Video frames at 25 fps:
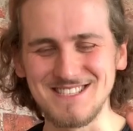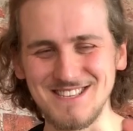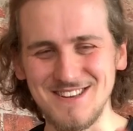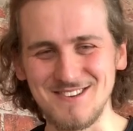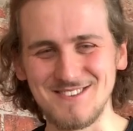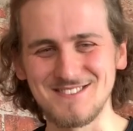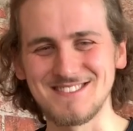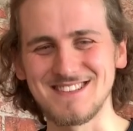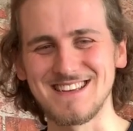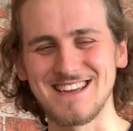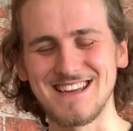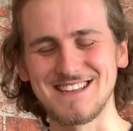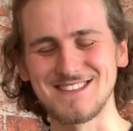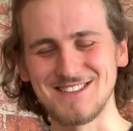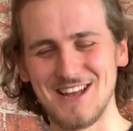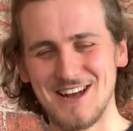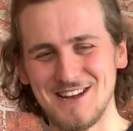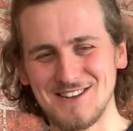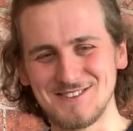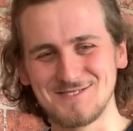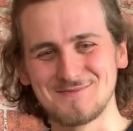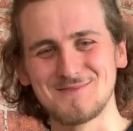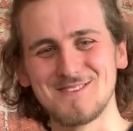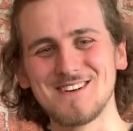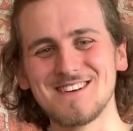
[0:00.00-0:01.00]
Seriously, it
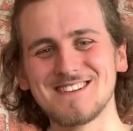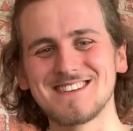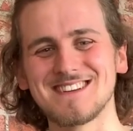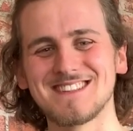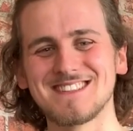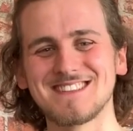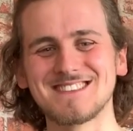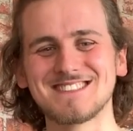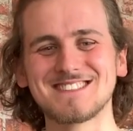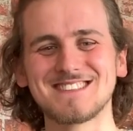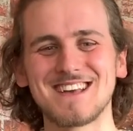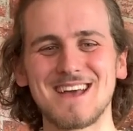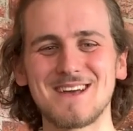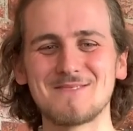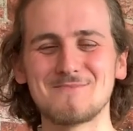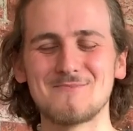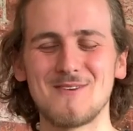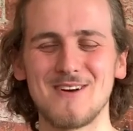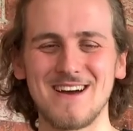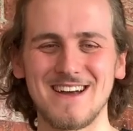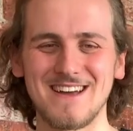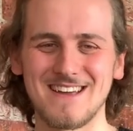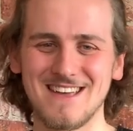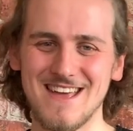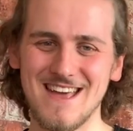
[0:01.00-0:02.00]
does work in the same
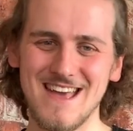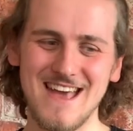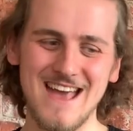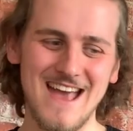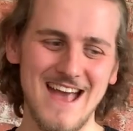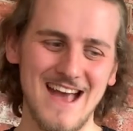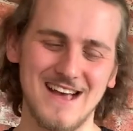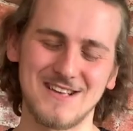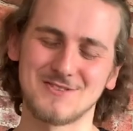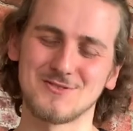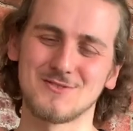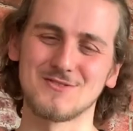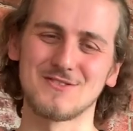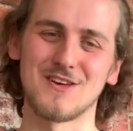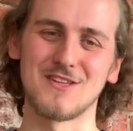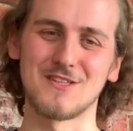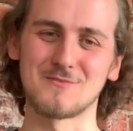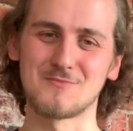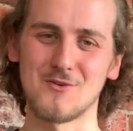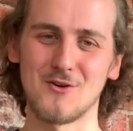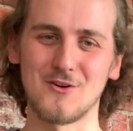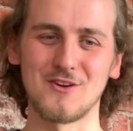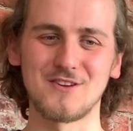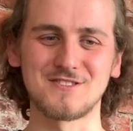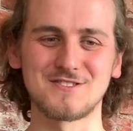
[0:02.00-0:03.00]
way as all the other
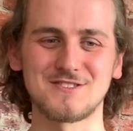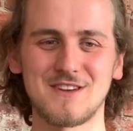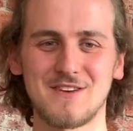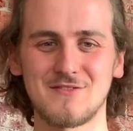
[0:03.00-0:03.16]
products.